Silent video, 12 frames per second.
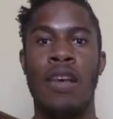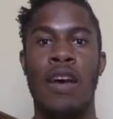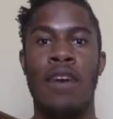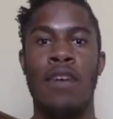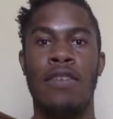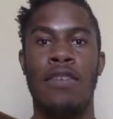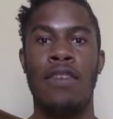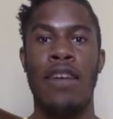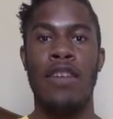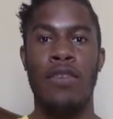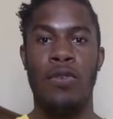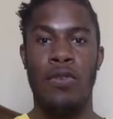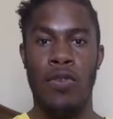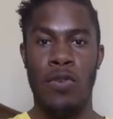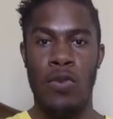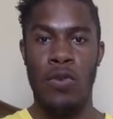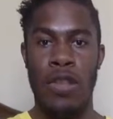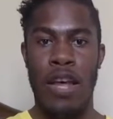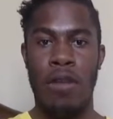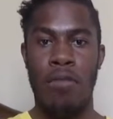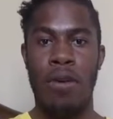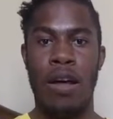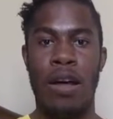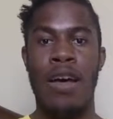Now, say you sold
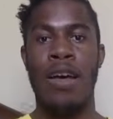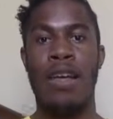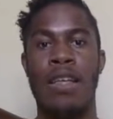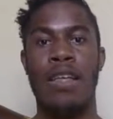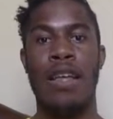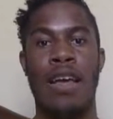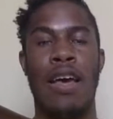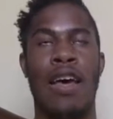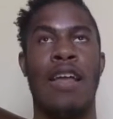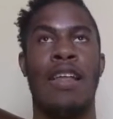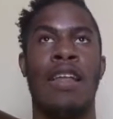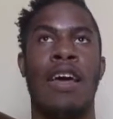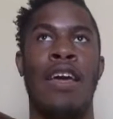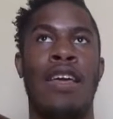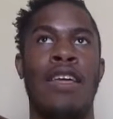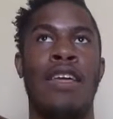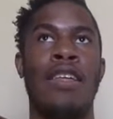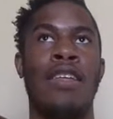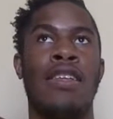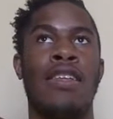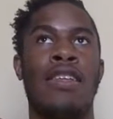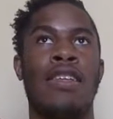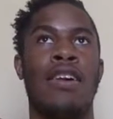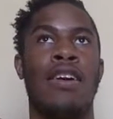that pie at like
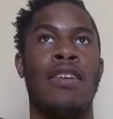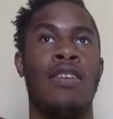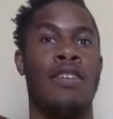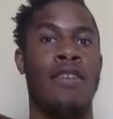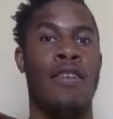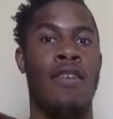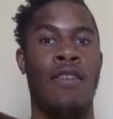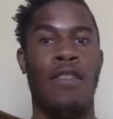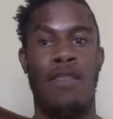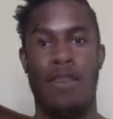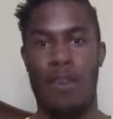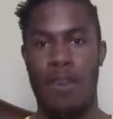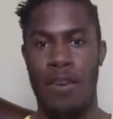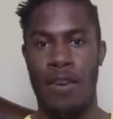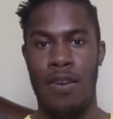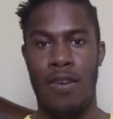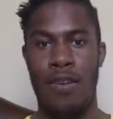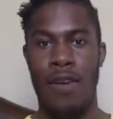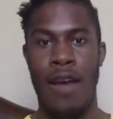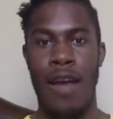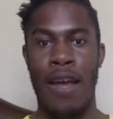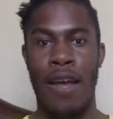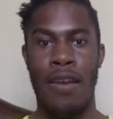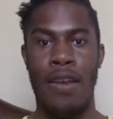$1,
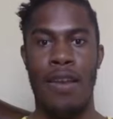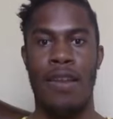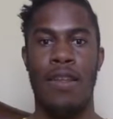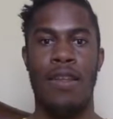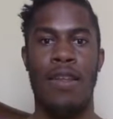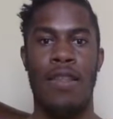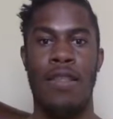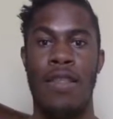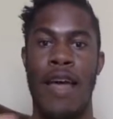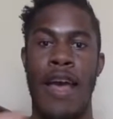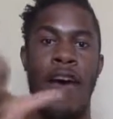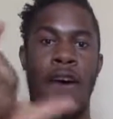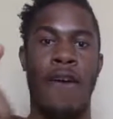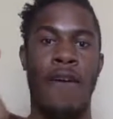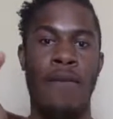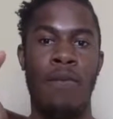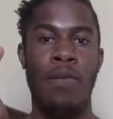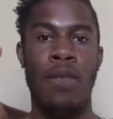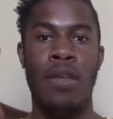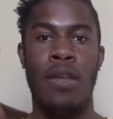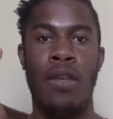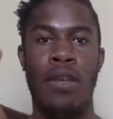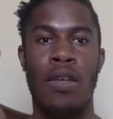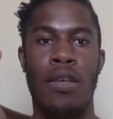right? Now,
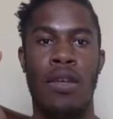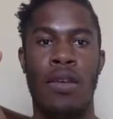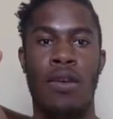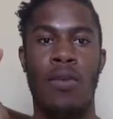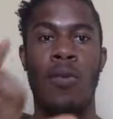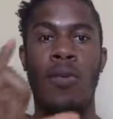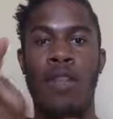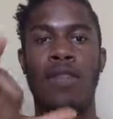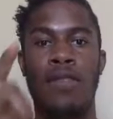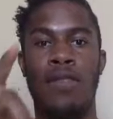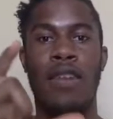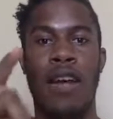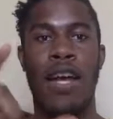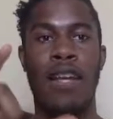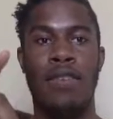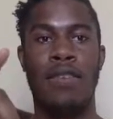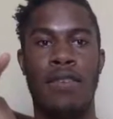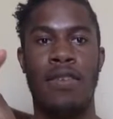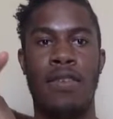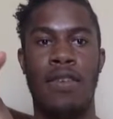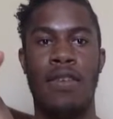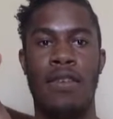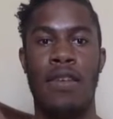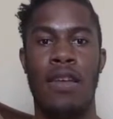one slice
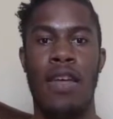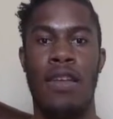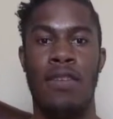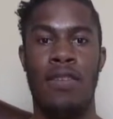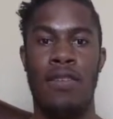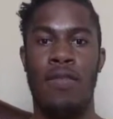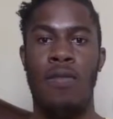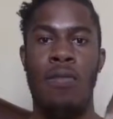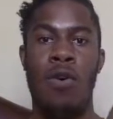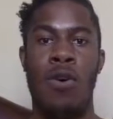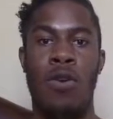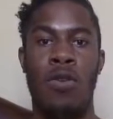is